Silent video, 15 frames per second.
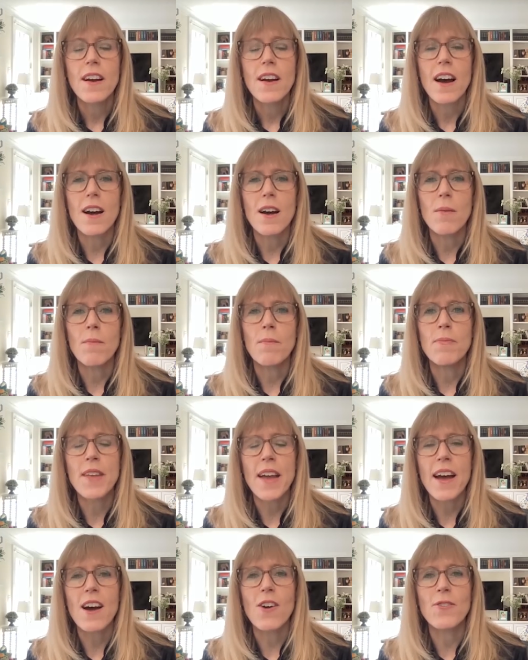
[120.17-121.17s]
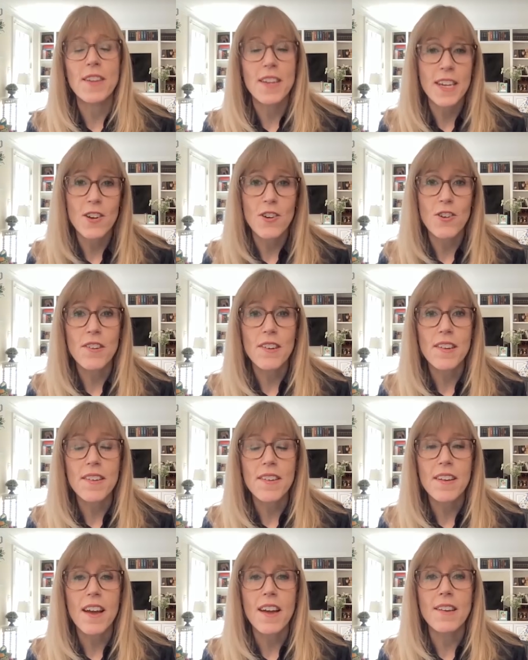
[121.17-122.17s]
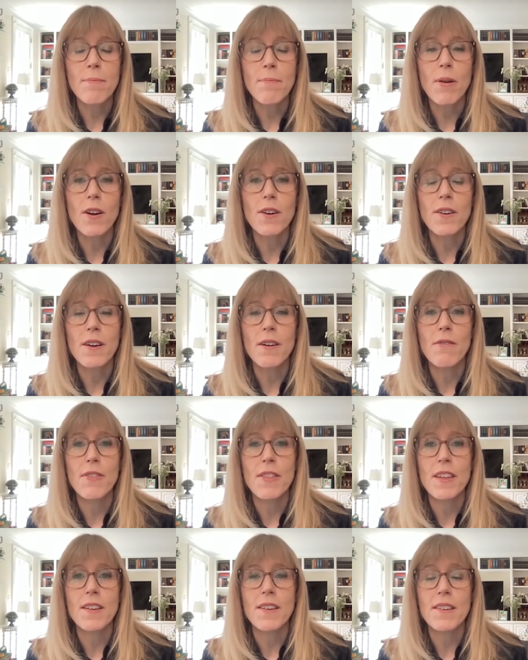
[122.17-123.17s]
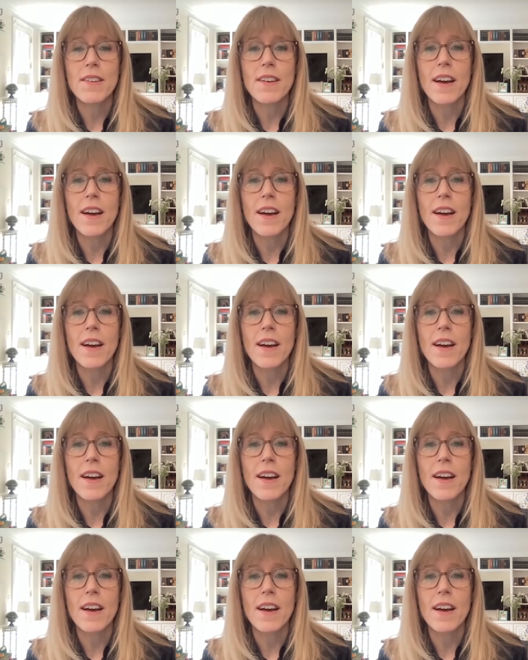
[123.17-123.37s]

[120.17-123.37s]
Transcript: um, down the years as part of this